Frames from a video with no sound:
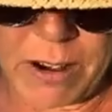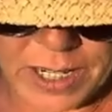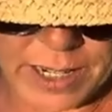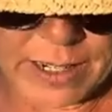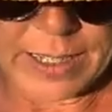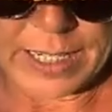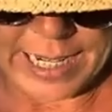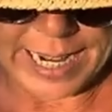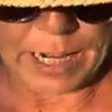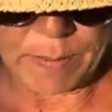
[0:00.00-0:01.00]
article in the
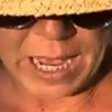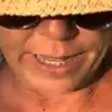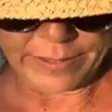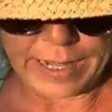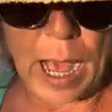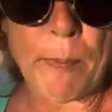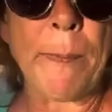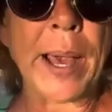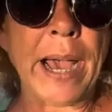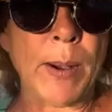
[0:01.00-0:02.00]
Daily Mail
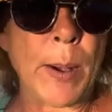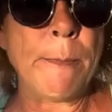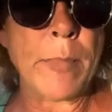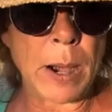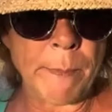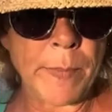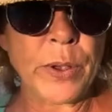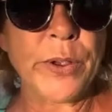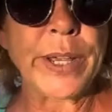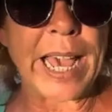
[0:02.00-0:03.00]
about a mum
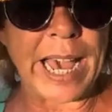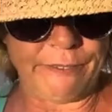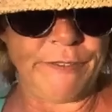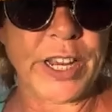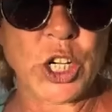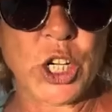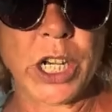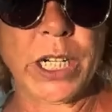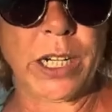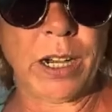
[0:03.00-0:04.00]
who catfished
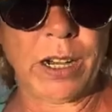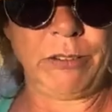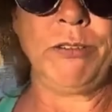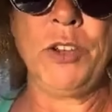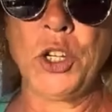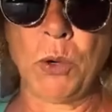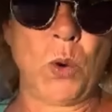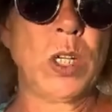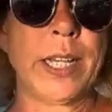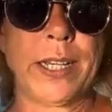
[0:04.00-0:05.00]
her own
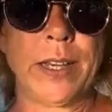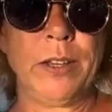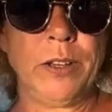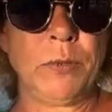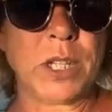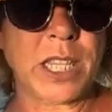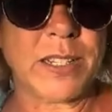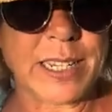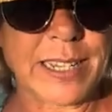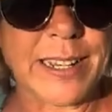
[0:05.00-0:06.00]
daughter, who was
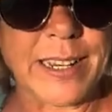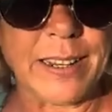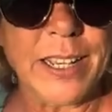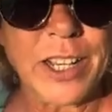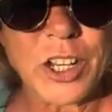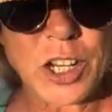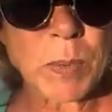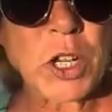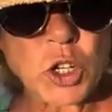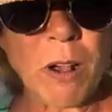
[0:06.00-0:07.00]
13.
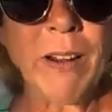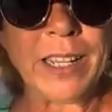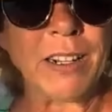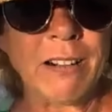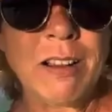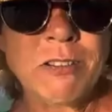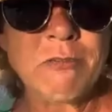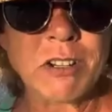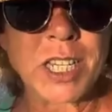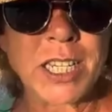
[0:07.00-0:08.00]
She'd been trolling her own
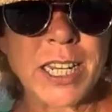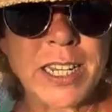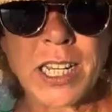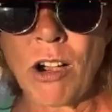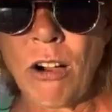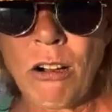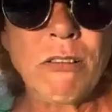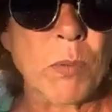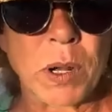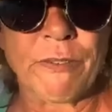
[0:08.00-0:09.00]
daughter, sending
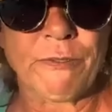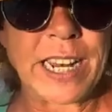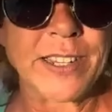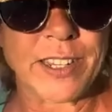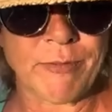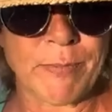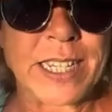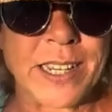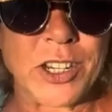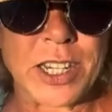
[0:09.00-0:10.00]
horrible, offensive
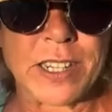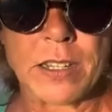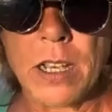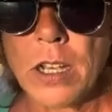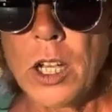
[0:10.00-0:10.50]
messages.